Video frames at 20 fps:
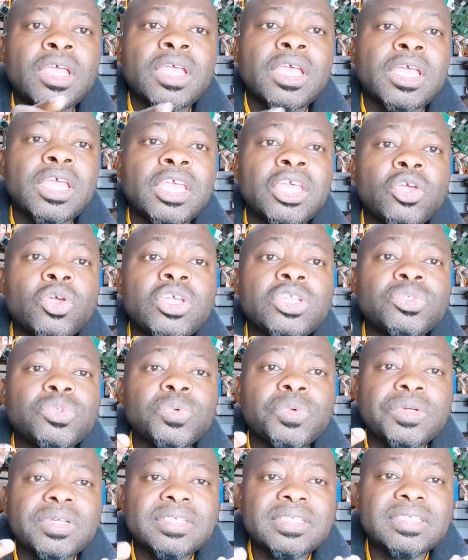you're going
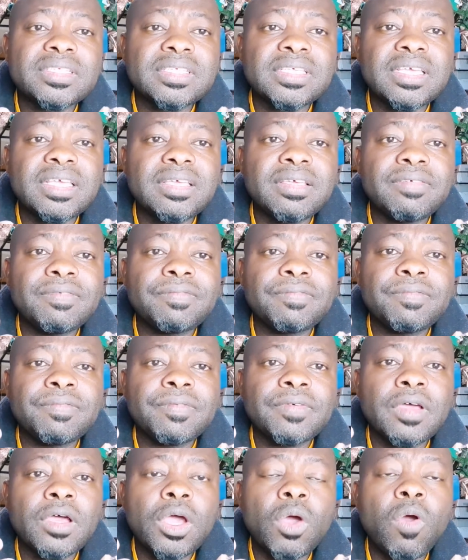to receive
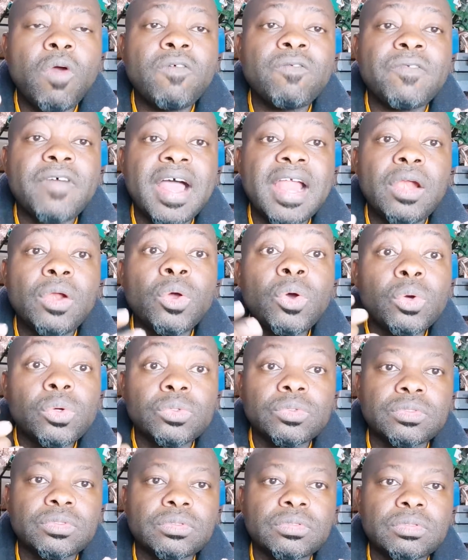overload
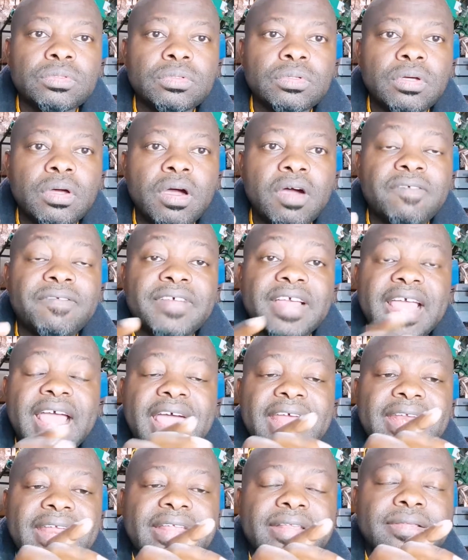of
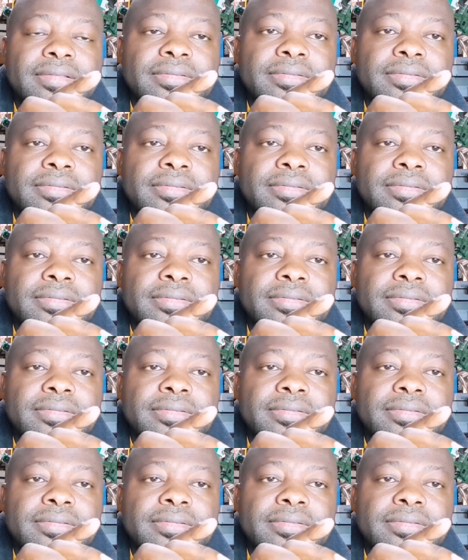current.